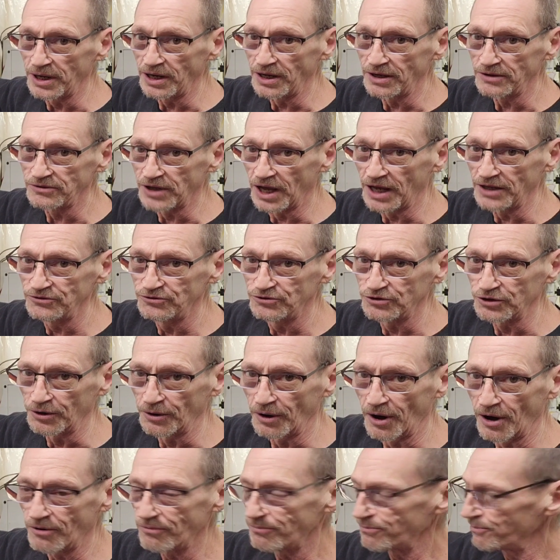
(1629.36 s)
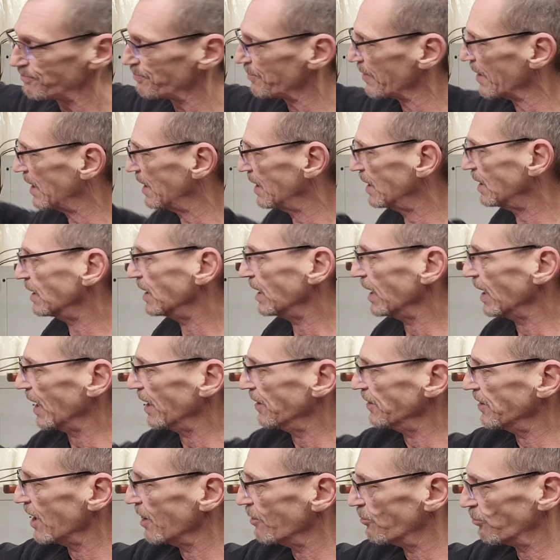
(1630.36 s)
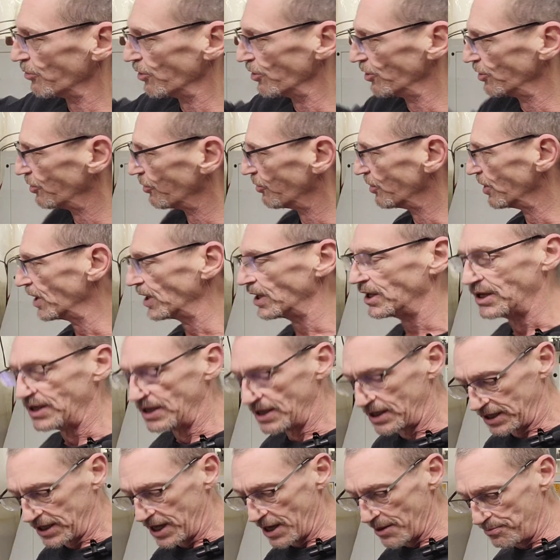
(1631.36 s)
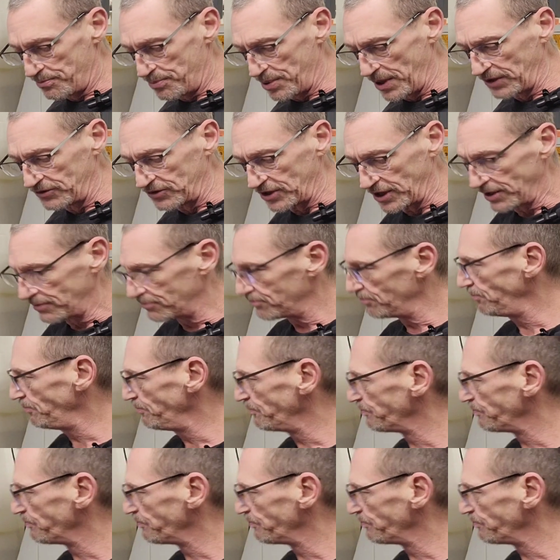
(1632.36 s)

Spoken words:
to be dead 0. And then we're going to get busy.